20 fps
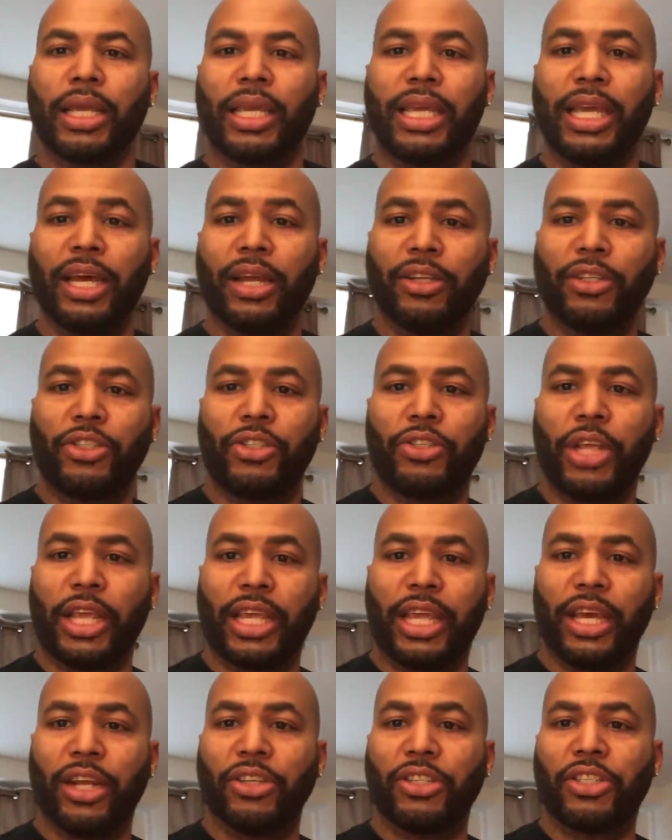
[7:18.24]
Get a
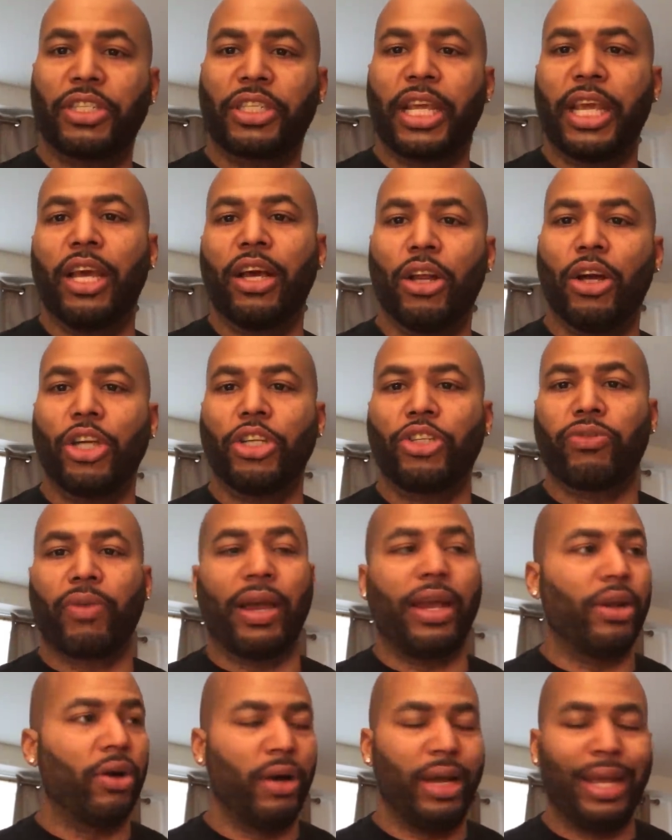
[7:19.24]
get a skill or a
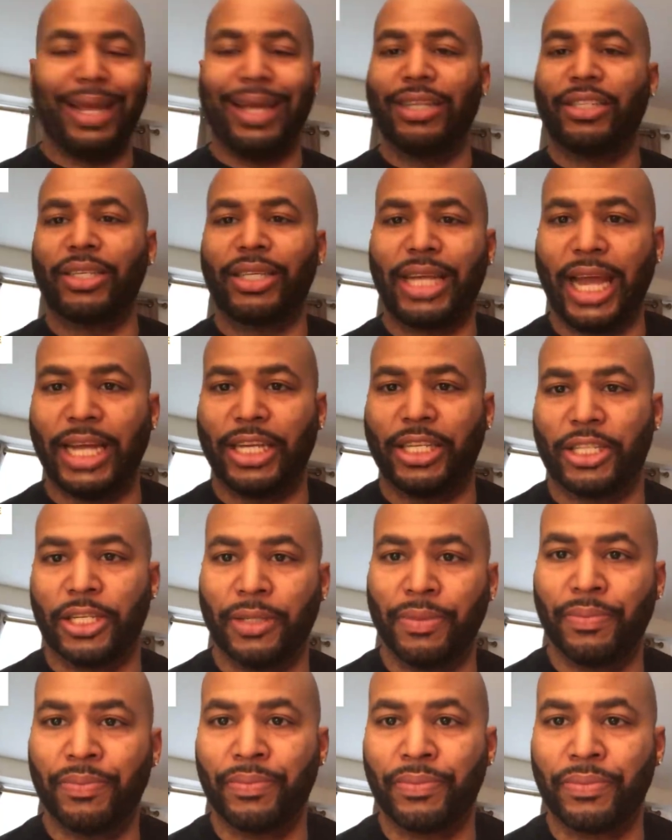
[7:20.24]
trade or
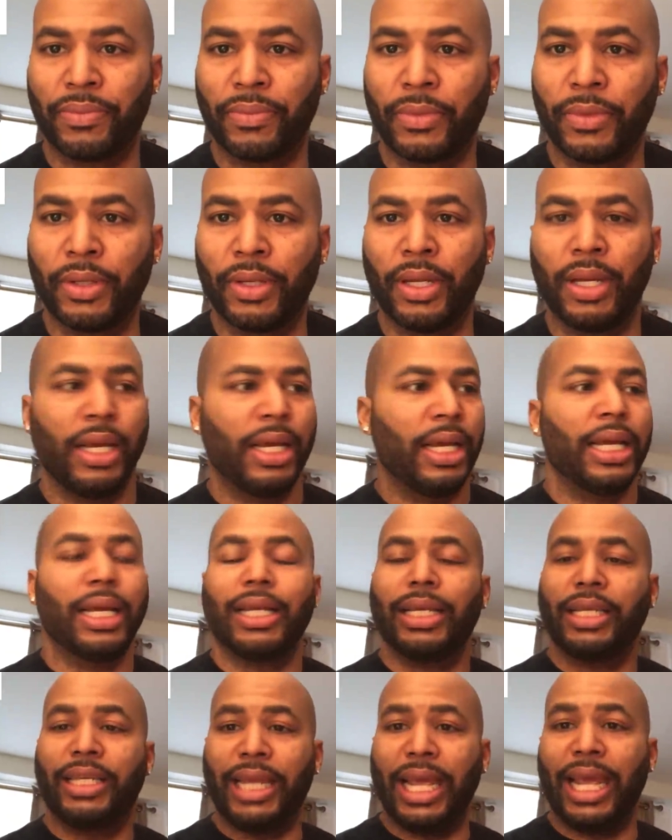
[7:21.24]
education,
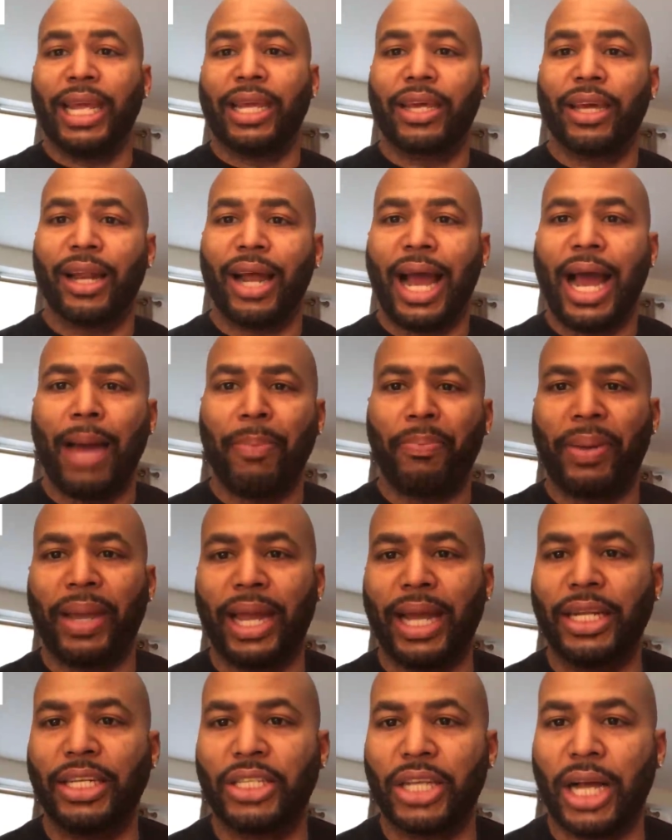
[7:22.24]
then get a high
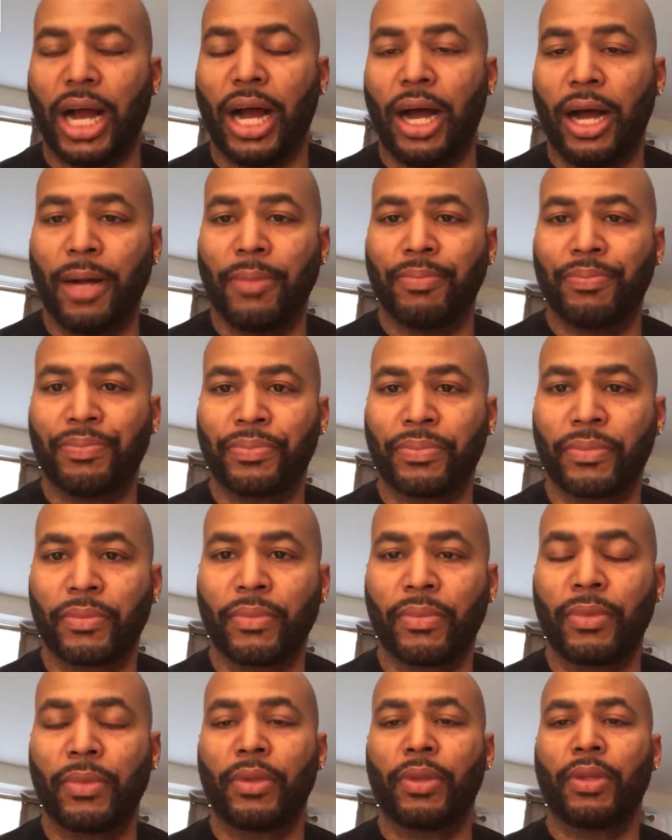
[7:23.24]
paying job,
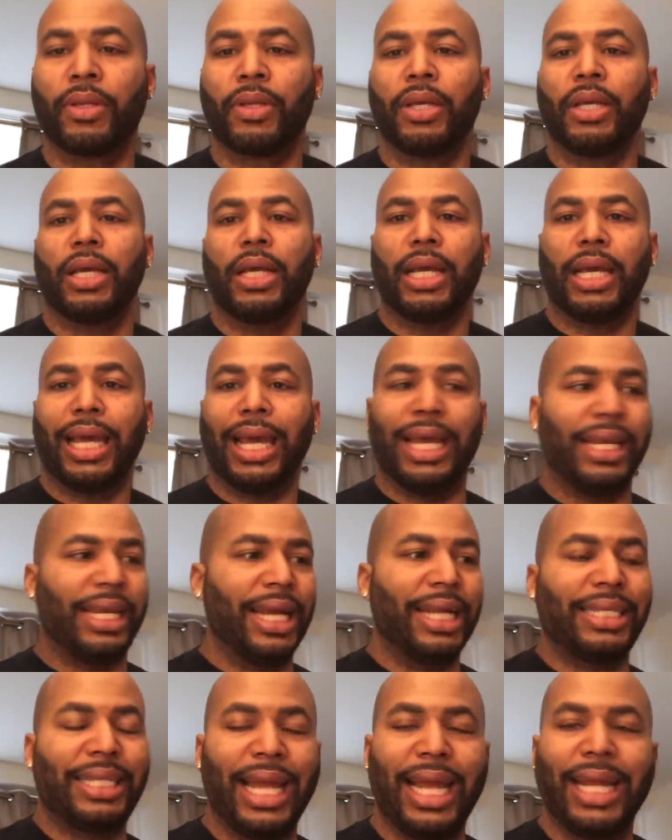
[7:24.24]
and
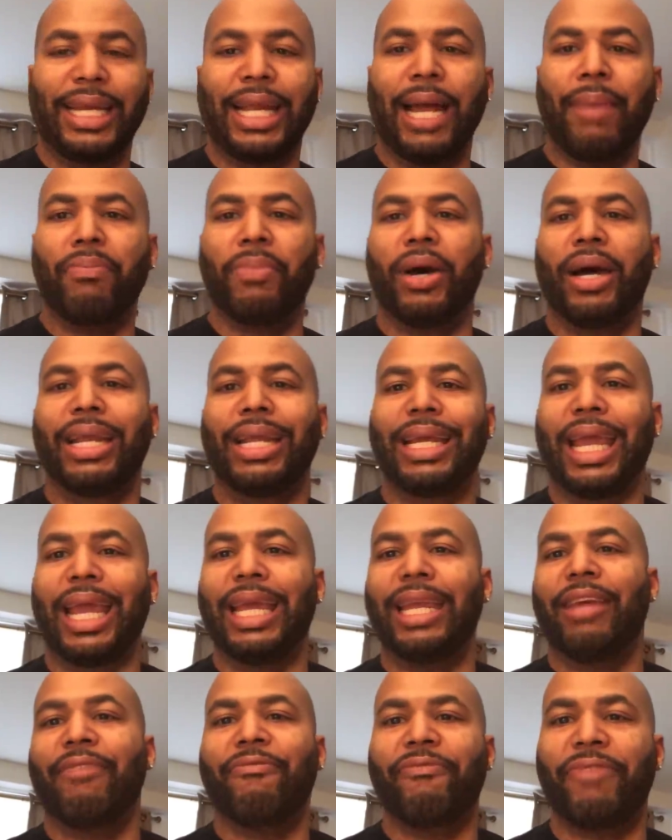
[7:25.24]
then take that money
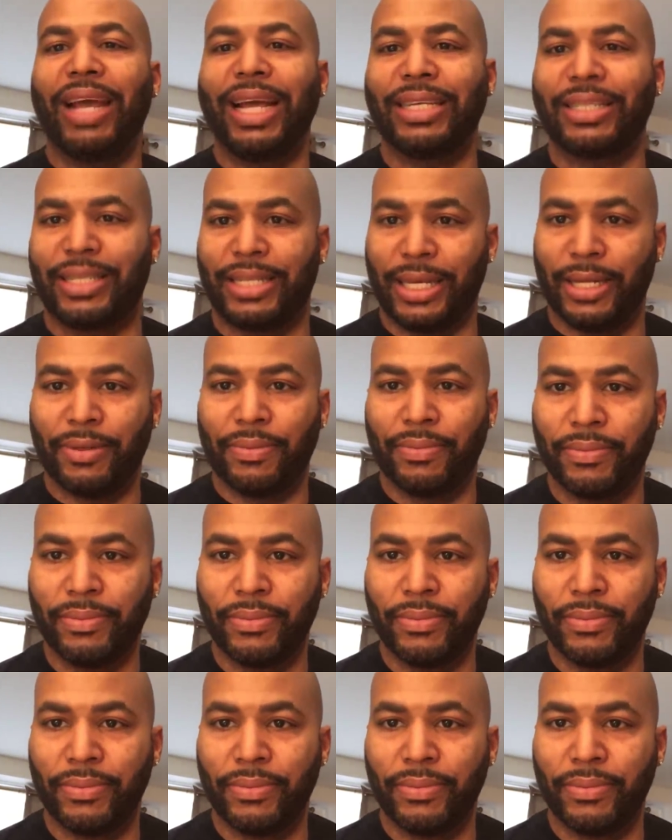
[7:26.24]
and invest it.